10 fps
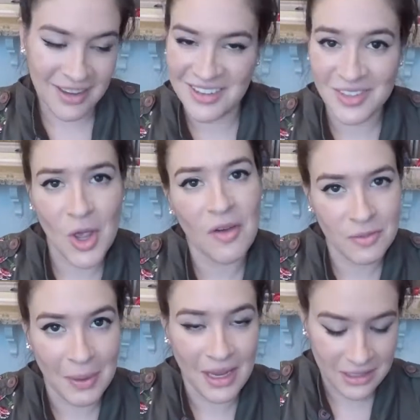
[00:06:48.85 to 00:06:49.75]

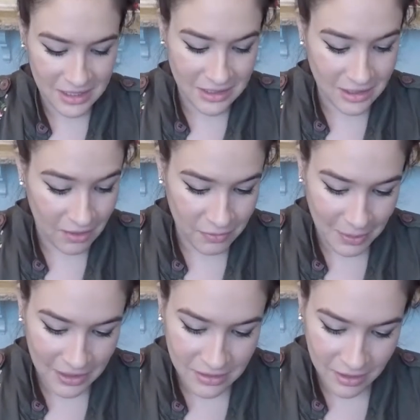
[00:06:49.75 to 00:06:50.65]
Soft baked. It's soft
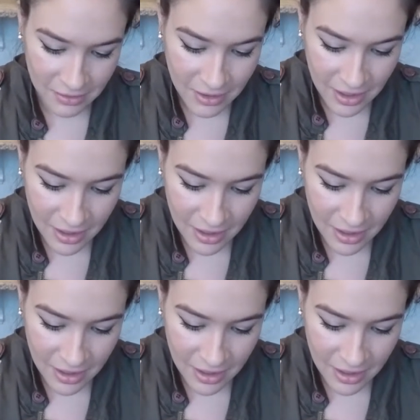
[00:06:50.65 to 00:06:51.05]
baked, so.